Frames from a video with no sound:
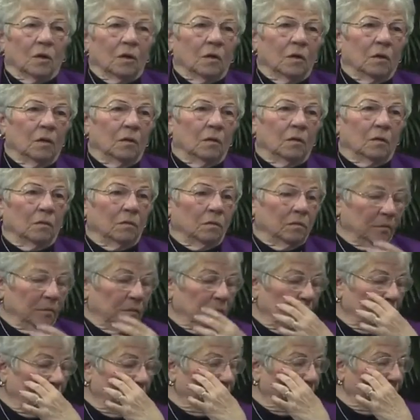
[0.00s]
Oh,
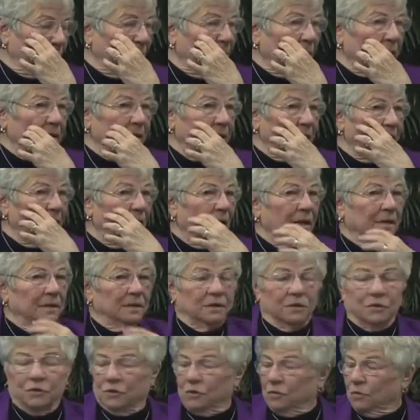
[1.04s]
that's a lot
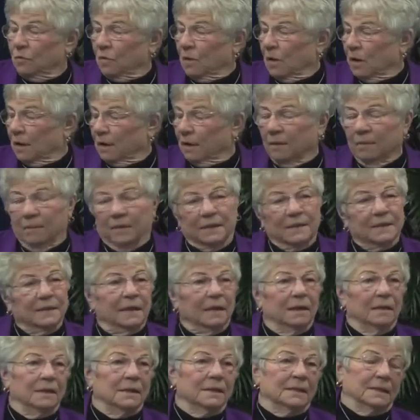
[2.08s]
to chew on. Let me
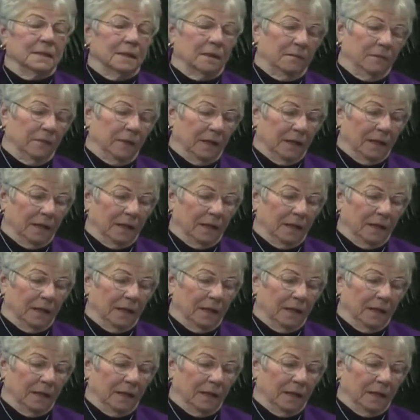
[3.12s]
tell you something.